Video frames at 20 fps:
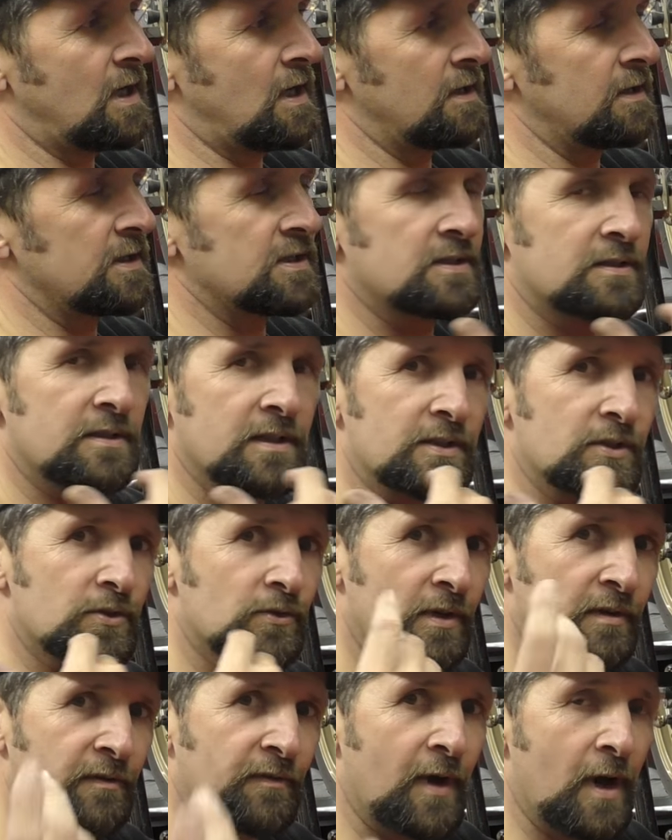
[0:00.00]
Uh, there's, there's,
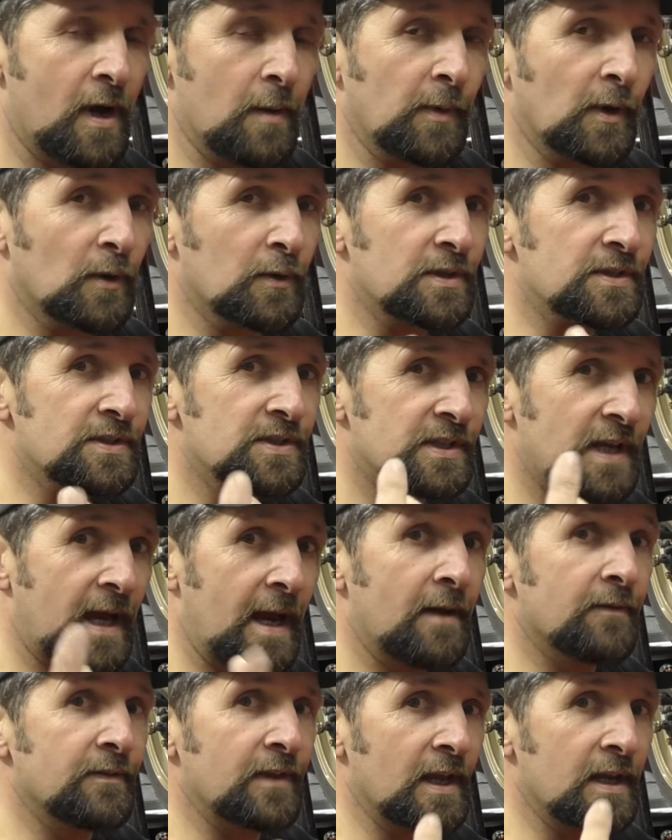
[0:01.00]
Street Fighter builders
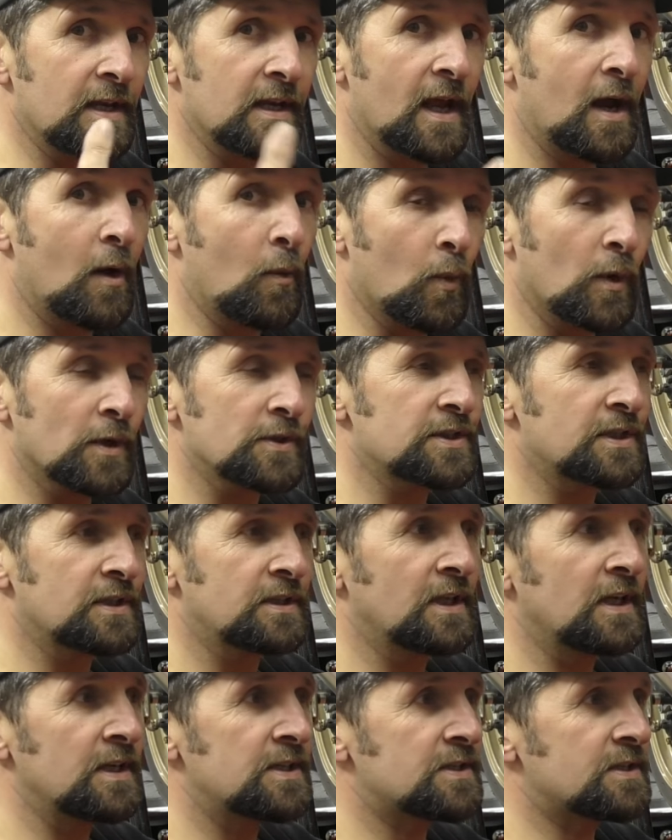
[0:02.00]
out there now
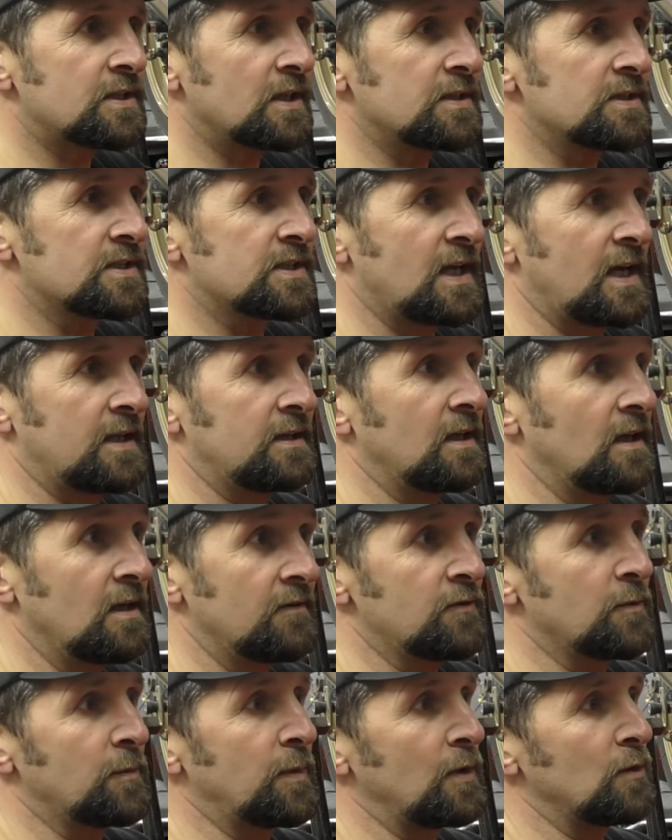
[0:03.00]
watching this and saying they
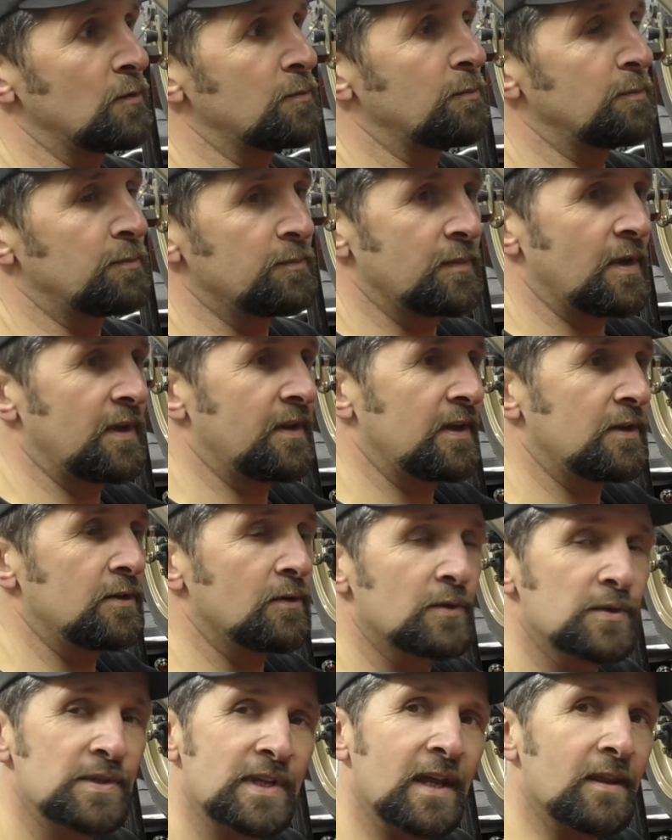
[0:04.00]
love the build, and then
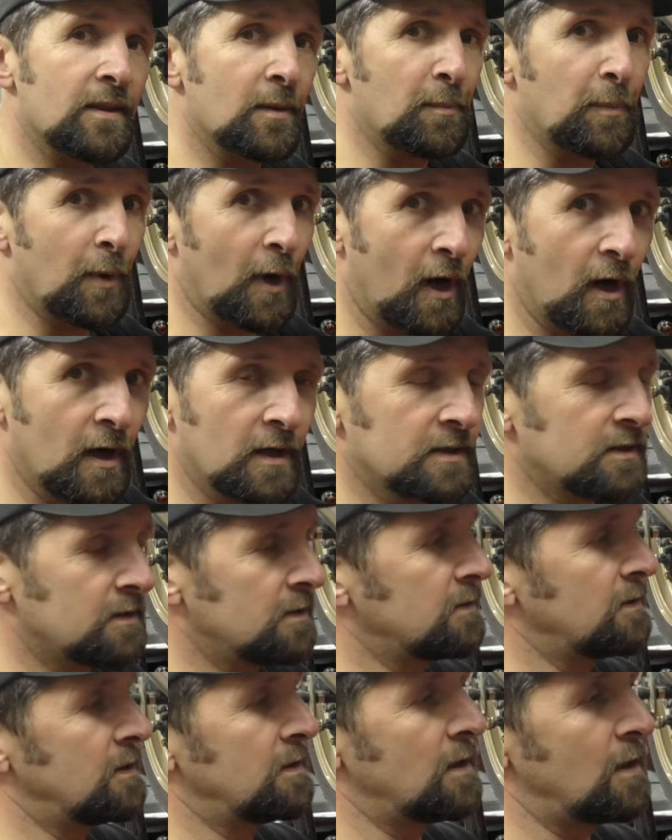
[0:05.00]
you just get the butt,
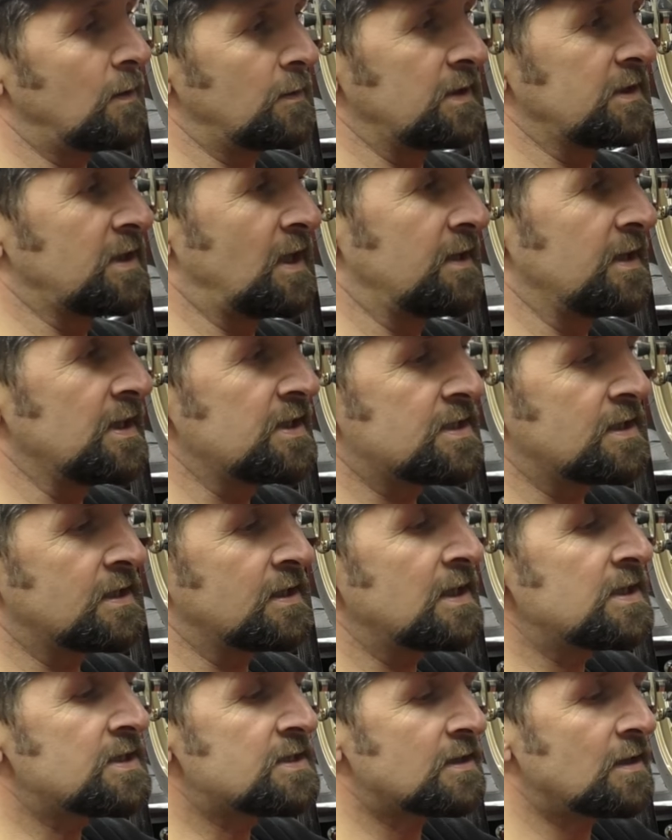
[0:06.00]
and, and I would have done this and
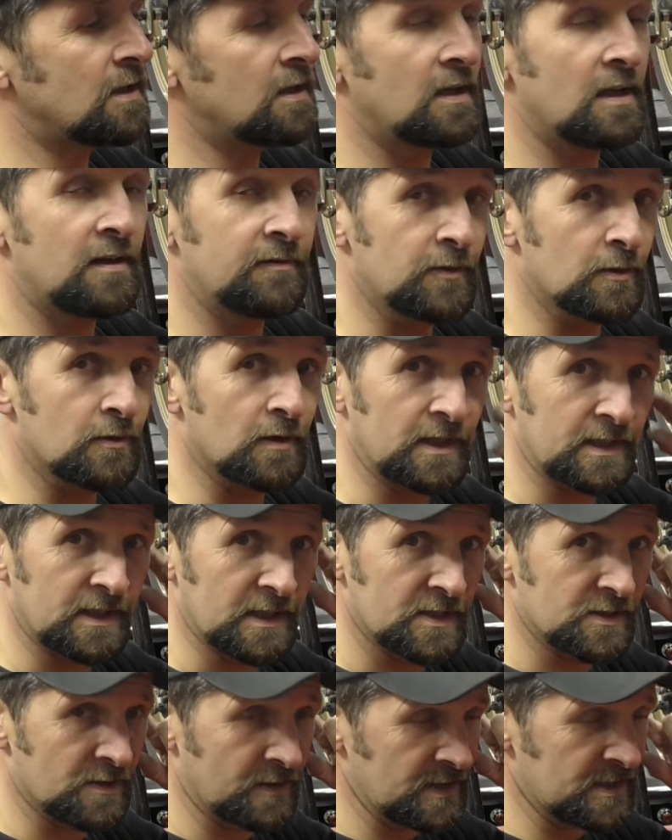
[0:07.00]
this. And I love your
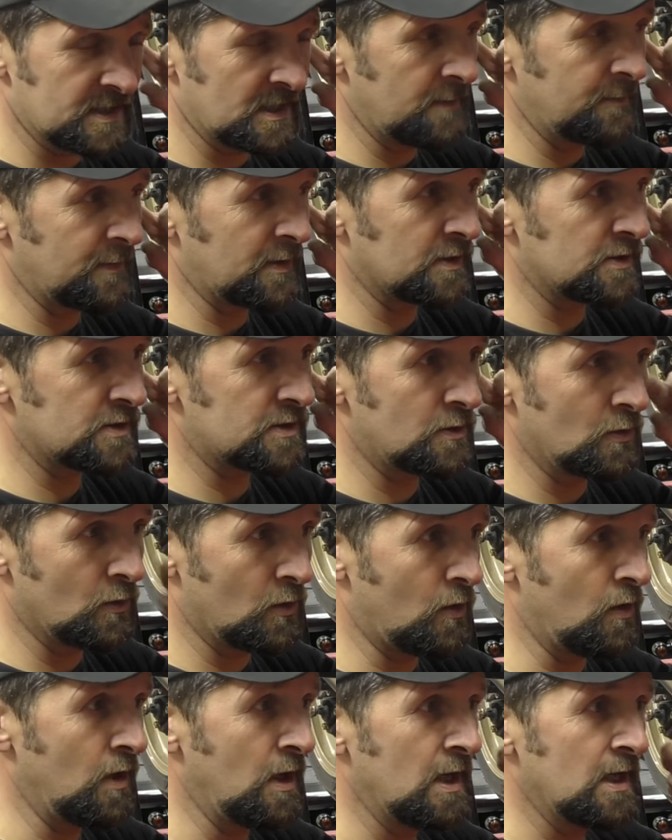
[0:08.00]
ideas, honestly, because
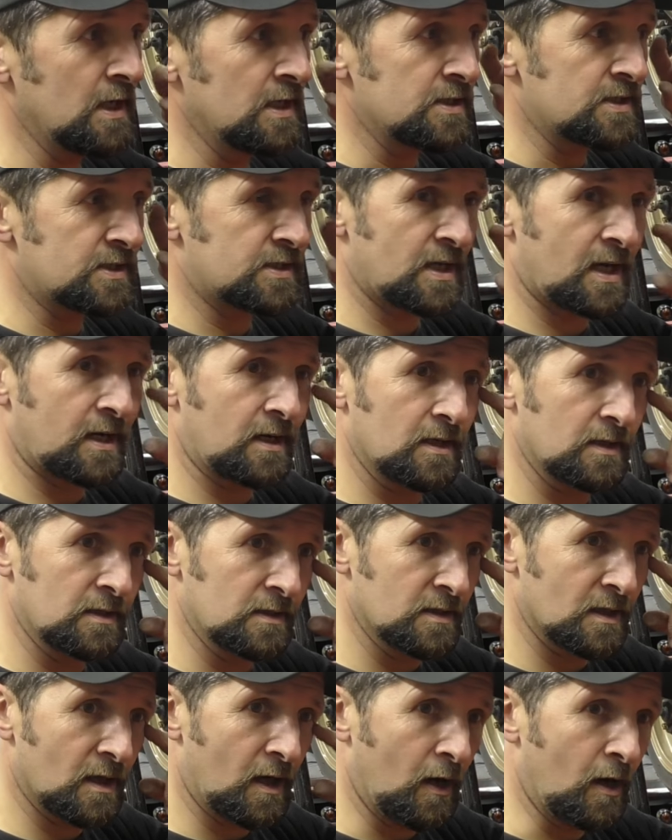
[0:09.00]
your
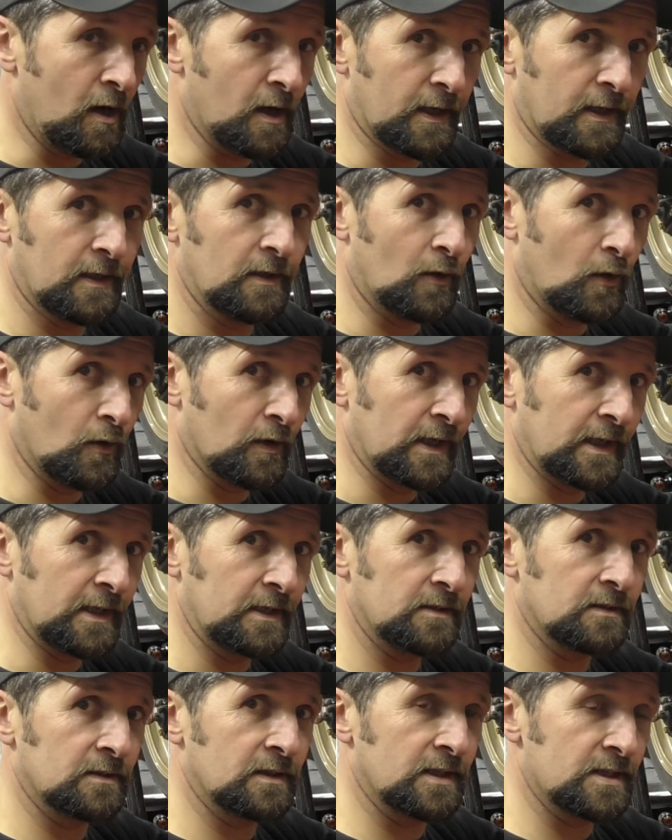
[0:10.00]
second eye on
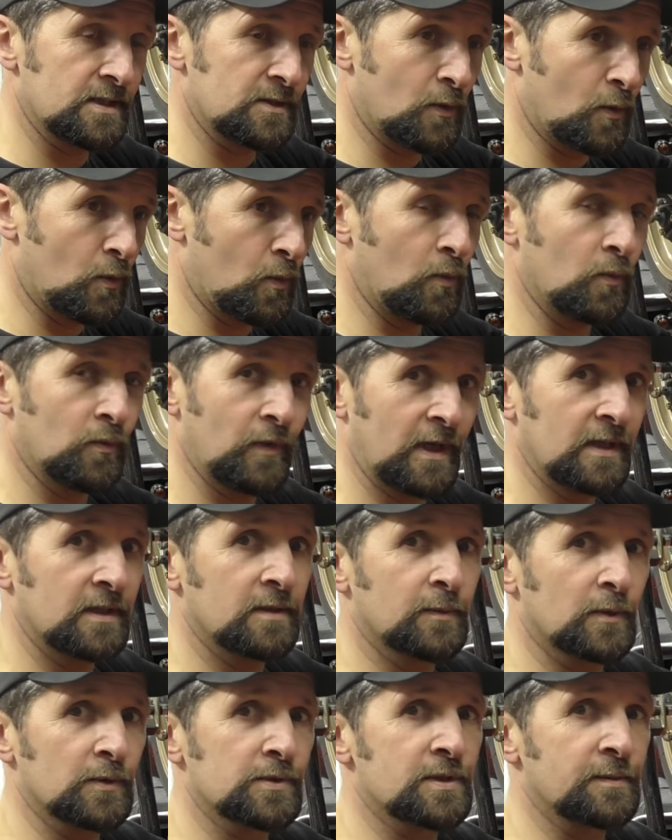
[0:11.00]
it is all
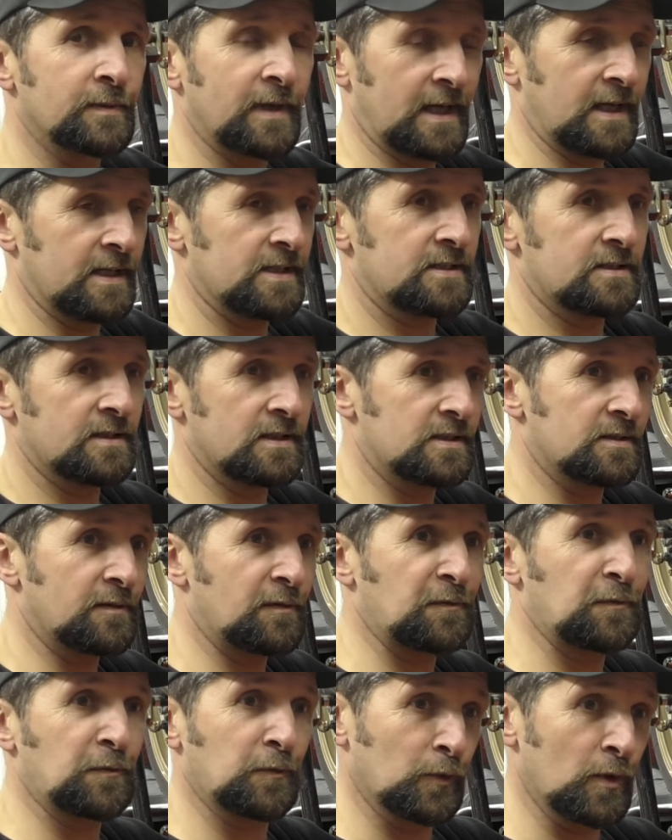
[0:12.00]
valuable to me. It's, it's a
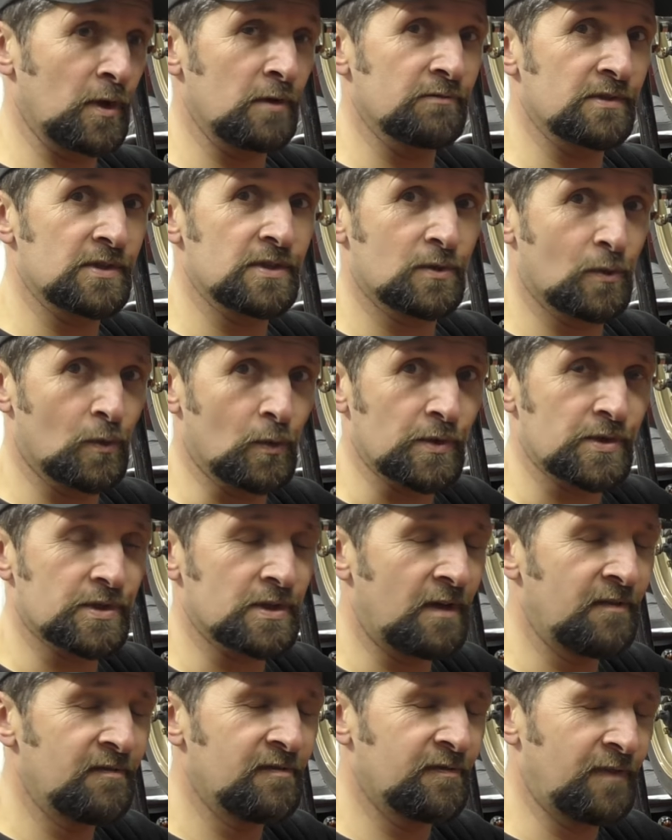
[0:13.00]
free resource.
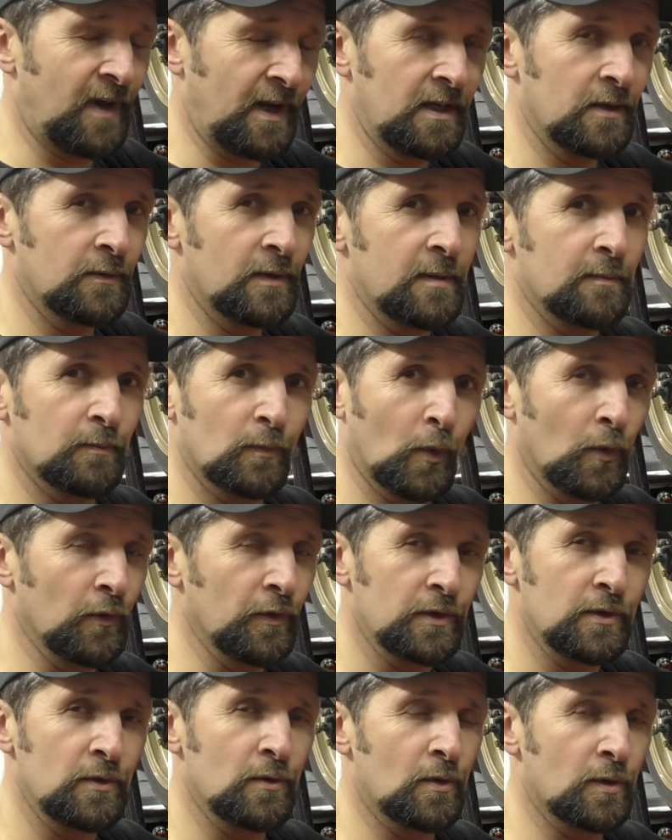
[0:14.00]
I value it more
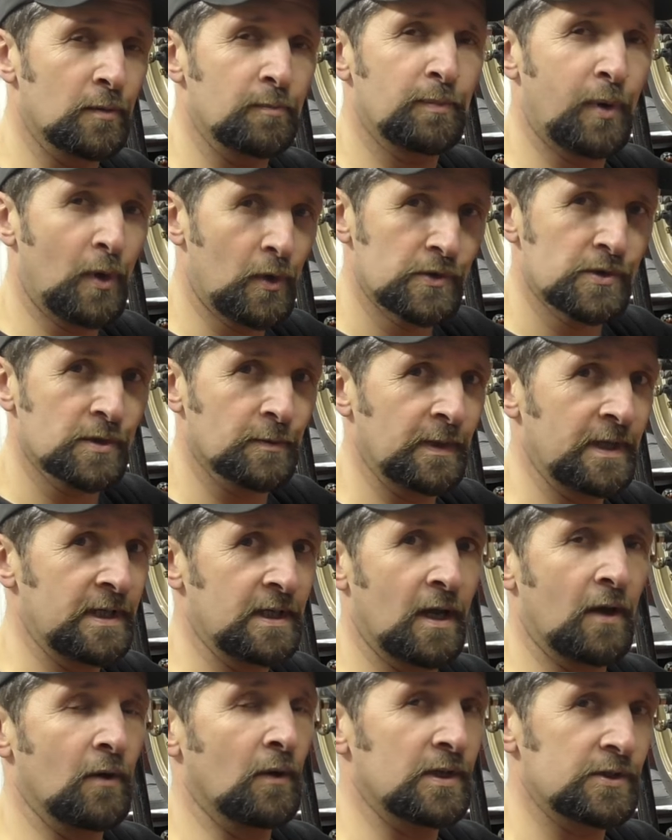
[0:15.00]
than you could possibly
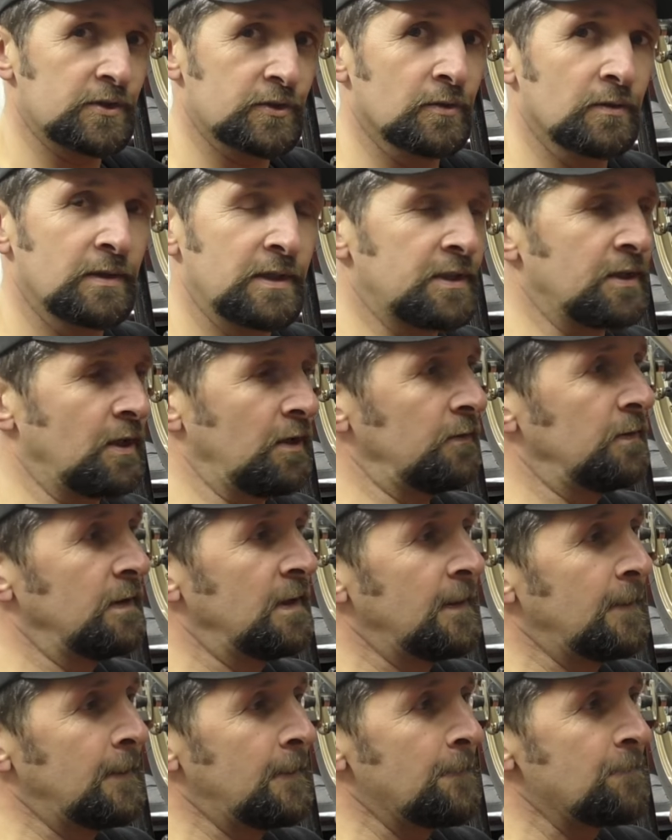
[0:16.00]
know. I truly do.
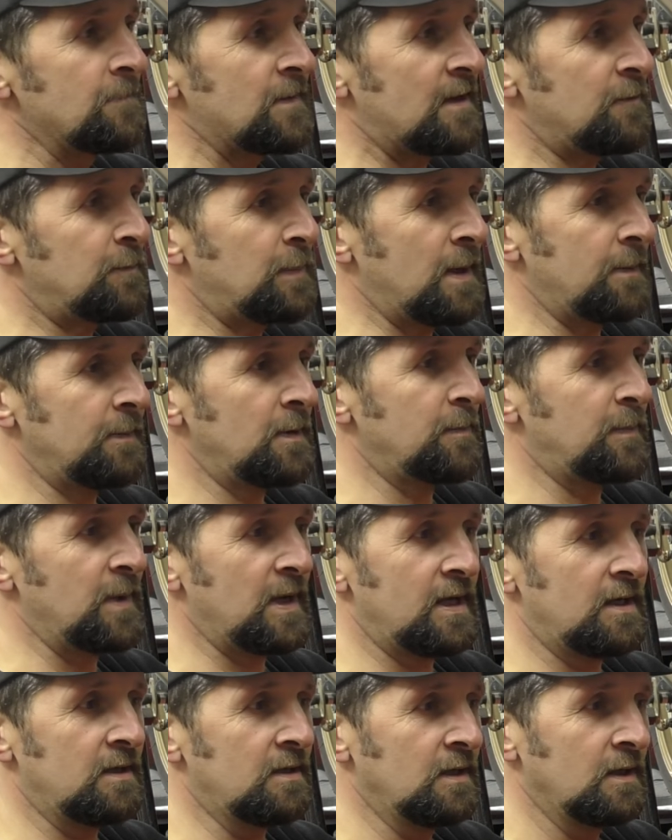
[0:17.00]
If people have
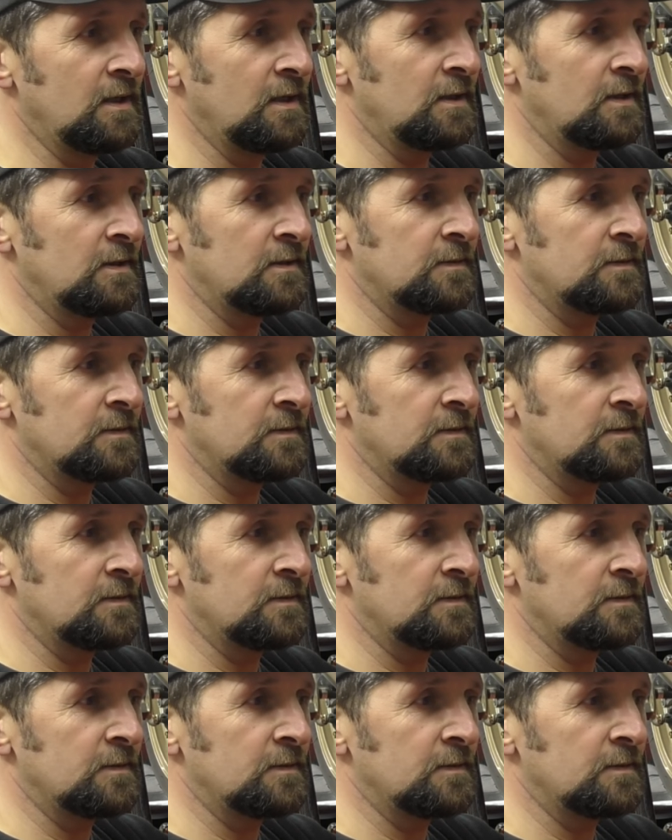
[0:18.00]
been